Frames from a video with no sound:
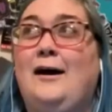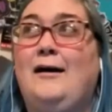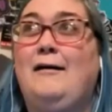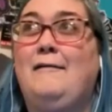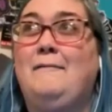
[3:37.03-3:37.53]

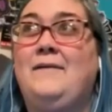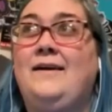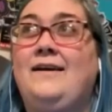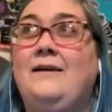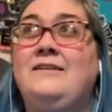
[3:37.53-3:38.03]

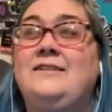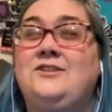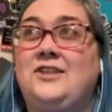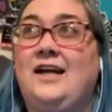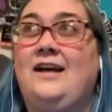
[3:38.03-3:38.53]
um it was
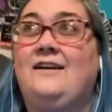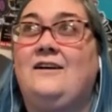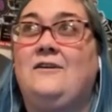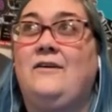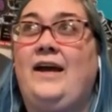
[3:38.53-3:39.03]
in
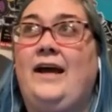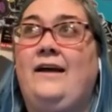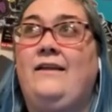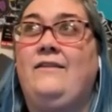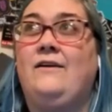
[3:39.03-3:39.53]
Chicago
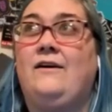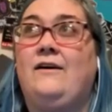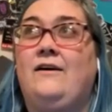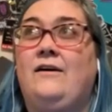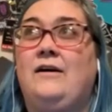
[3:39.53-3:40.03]
at
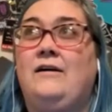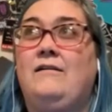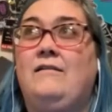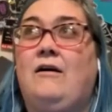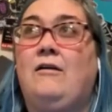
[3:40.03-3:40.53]
the
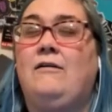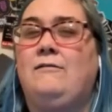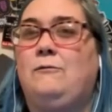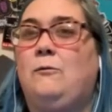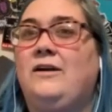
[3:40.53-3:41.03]
Art
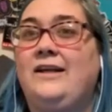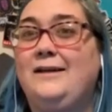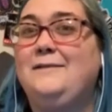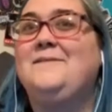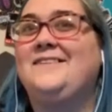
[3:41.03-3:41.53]
of War
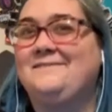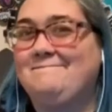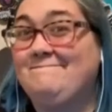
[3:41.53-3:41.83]
Games.